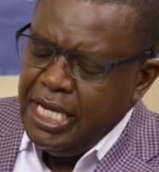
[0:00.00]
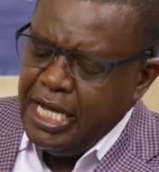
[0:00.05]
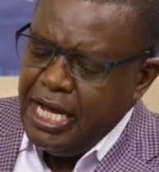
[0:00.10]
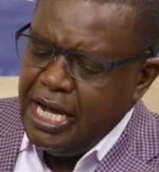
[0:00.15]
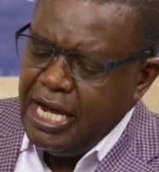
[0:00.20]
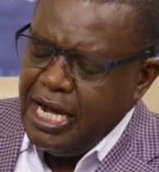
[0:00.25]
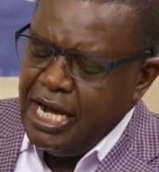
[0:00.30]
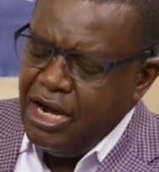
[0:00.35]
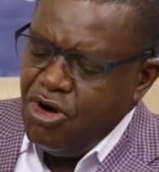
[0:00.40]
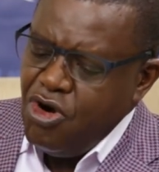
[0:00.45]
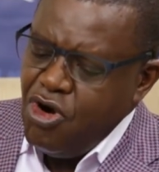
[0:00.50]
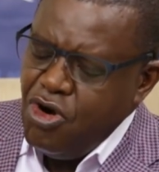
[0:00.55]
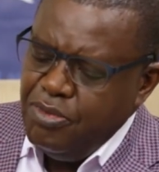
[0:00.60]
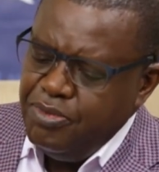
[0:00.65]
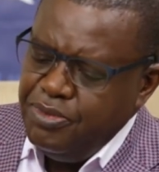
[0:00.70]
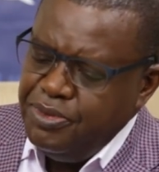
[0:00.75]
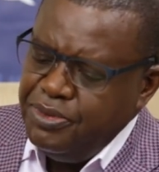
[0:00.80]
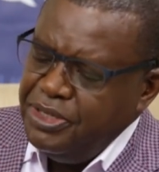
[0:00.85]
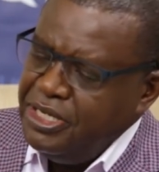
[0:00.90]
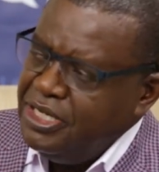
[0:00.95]
Uh,
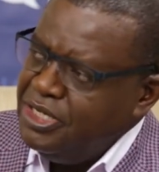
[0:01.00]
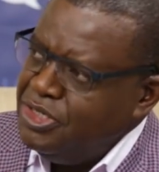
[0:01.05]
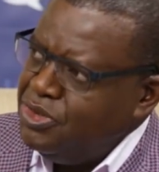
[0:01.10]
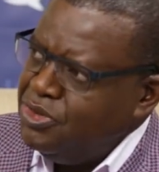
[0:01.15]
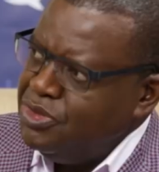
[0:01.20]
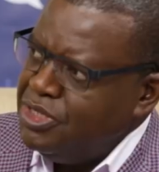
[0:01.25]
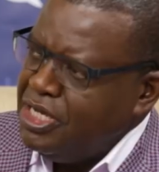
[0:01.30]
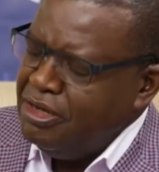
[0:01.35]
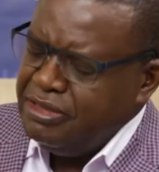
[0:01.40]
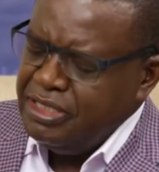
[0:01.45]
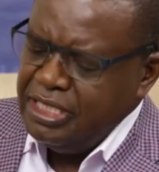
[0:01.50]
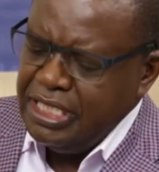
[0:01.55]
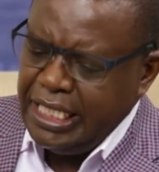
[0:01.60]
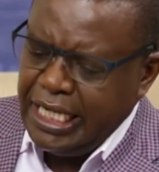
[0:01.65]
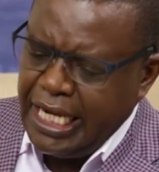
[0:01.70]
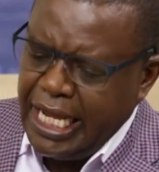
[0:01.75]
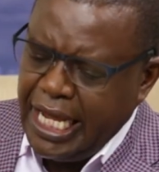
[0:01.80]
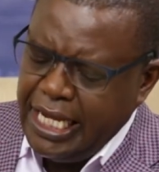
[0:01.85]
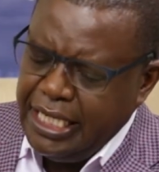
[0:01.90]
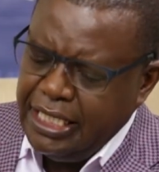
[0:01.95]
Hope in
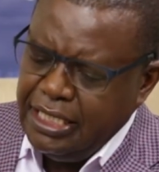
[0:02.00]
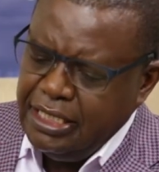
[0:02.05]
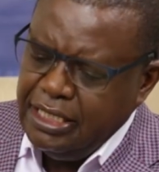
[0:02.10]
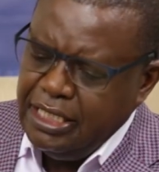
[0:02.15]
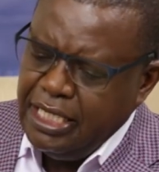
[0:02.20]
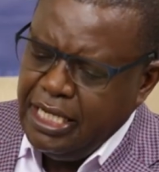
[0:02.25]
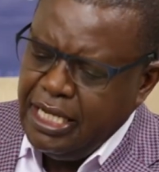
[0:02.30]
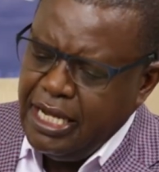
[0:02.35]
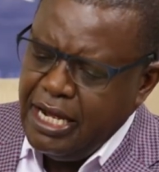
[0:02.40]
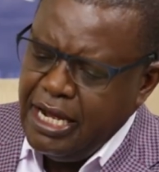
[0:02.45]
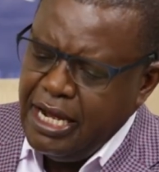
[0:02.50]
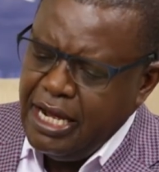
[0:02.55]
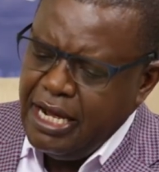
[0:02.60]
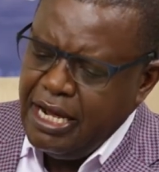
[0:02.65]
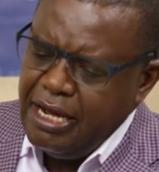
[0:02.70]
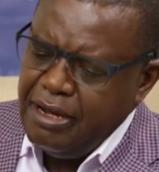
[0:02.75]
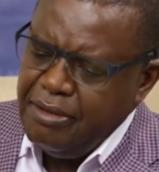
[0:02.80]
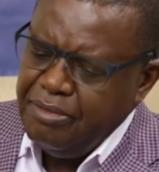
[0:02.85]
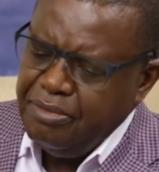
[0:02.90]
2009, mm -hmm.